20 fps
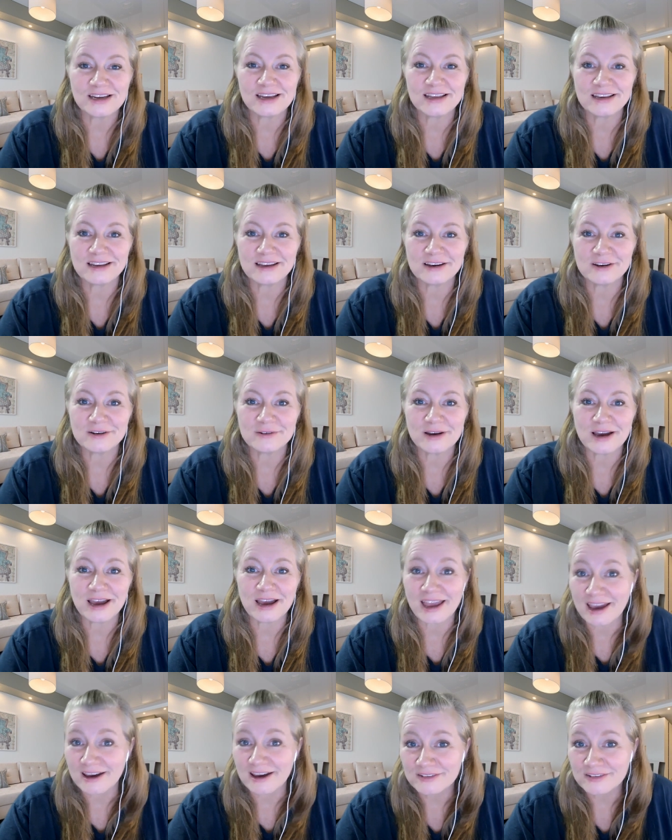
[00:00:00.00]
And uh, I
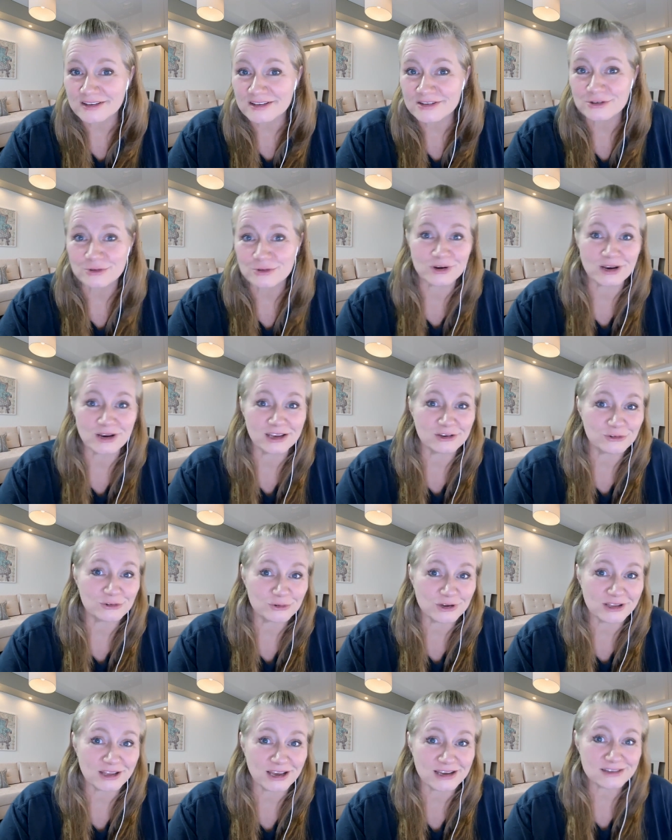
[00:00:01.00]
have it. So when I
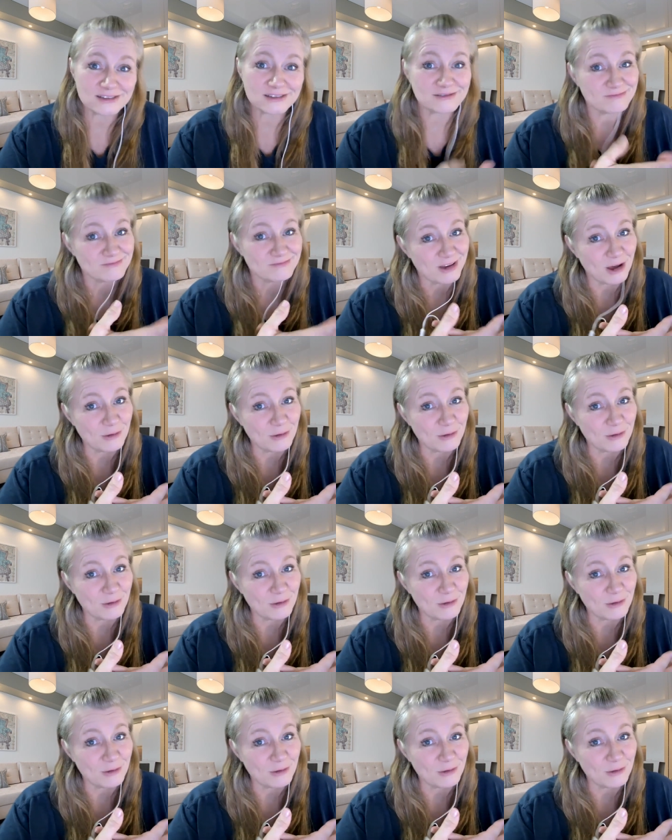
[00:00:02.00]
do a class,